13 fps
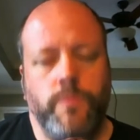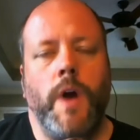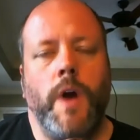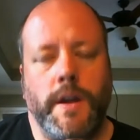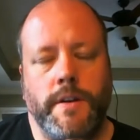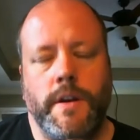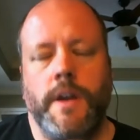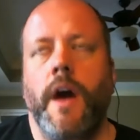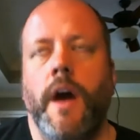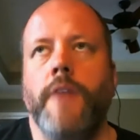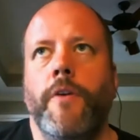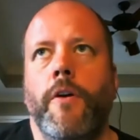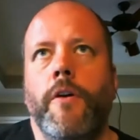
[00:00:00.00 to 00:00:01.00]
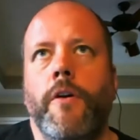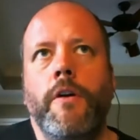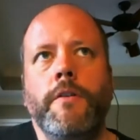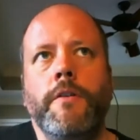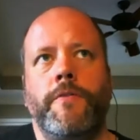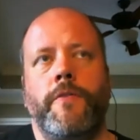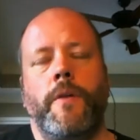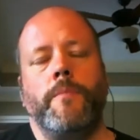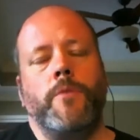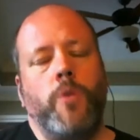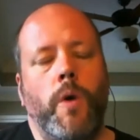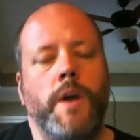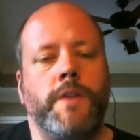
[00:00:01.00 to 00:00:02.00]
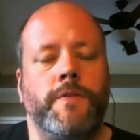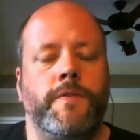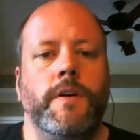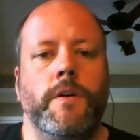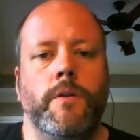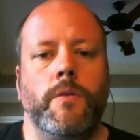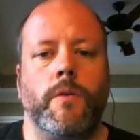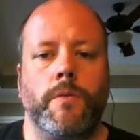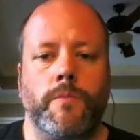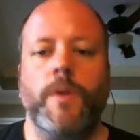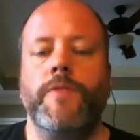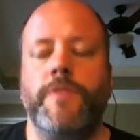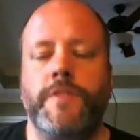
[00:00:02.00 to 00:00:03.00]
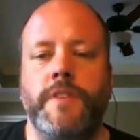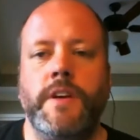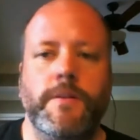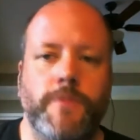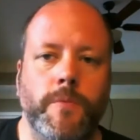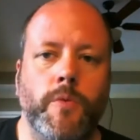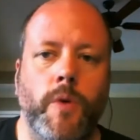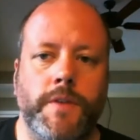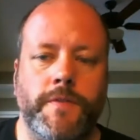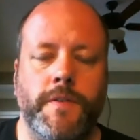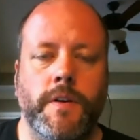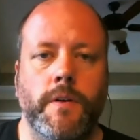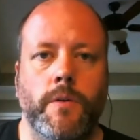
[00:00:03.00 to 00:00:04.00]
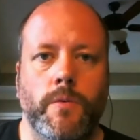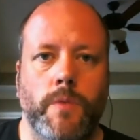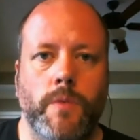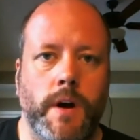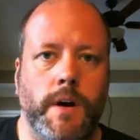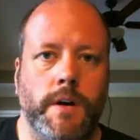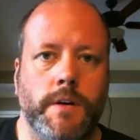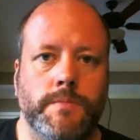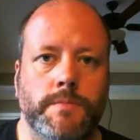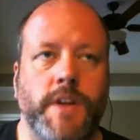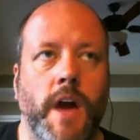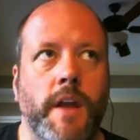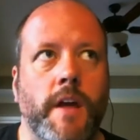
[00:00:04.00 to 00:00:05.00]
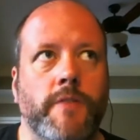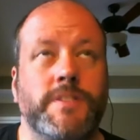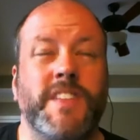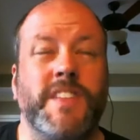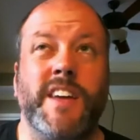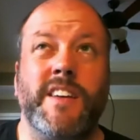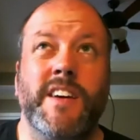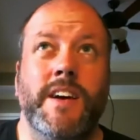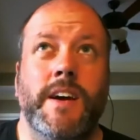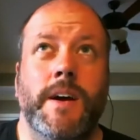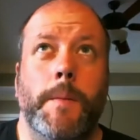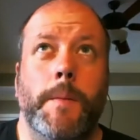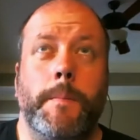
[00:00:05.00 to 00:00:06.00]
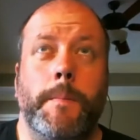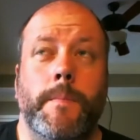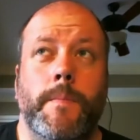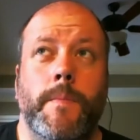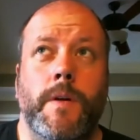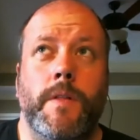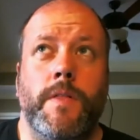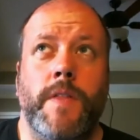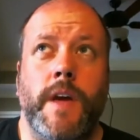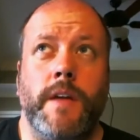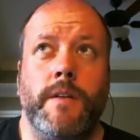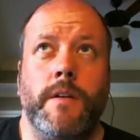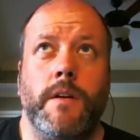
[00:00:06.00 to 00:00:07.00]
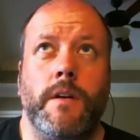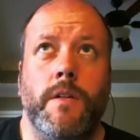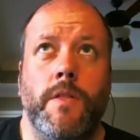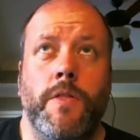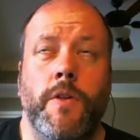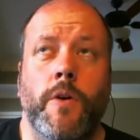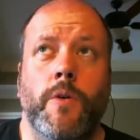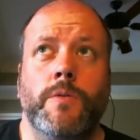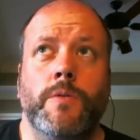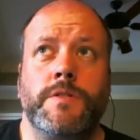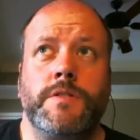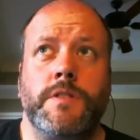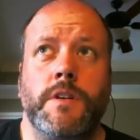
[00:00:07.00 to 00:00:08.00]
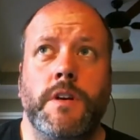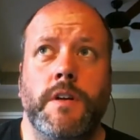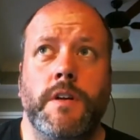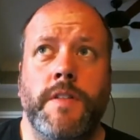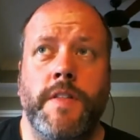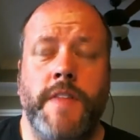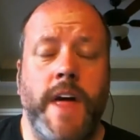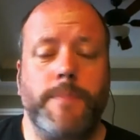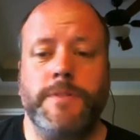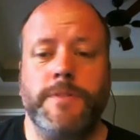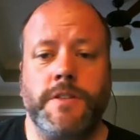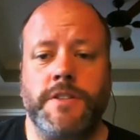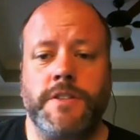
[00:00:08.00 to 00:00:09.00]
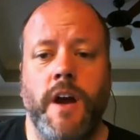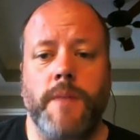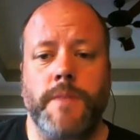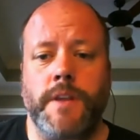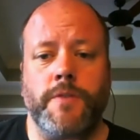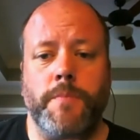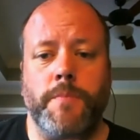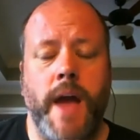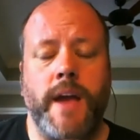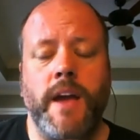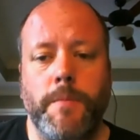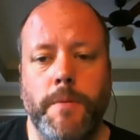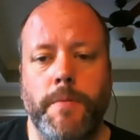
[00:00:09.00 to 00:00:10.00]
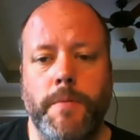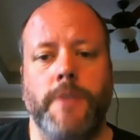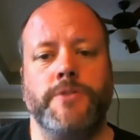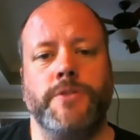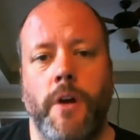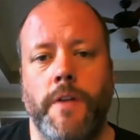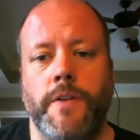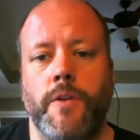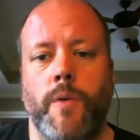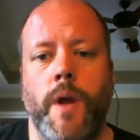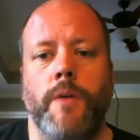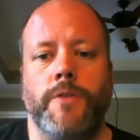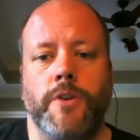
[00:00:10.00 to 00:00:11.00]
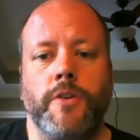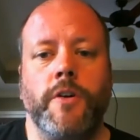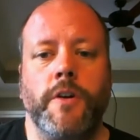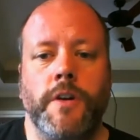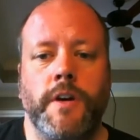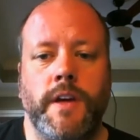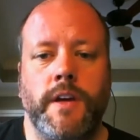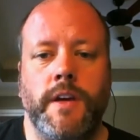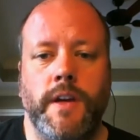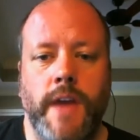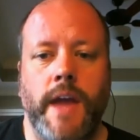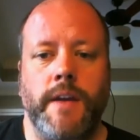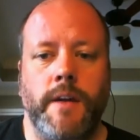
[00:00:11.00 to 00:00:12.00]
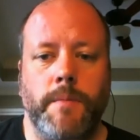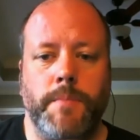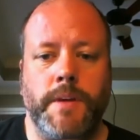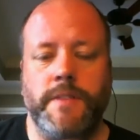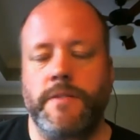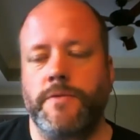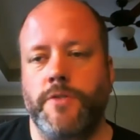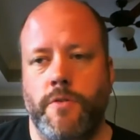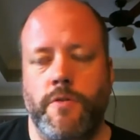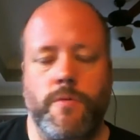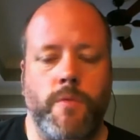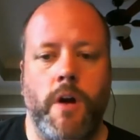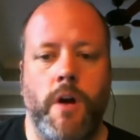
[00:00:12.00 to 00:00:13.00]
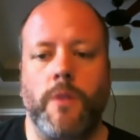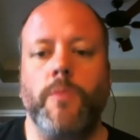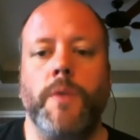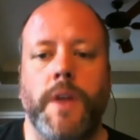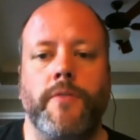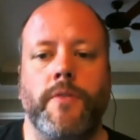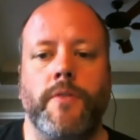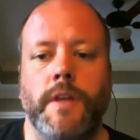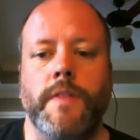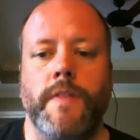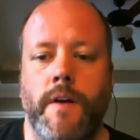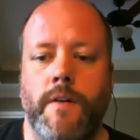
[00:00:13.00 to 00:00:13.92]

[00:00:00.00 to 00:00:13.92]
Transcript: Right, and I've heard from quite a few, or we've seen from quite a few uh, skydivers that that those that that happens all the time. That if you're packing up your parachute on the ground, you're gonna get a piece of dirt or rock or whatever in there.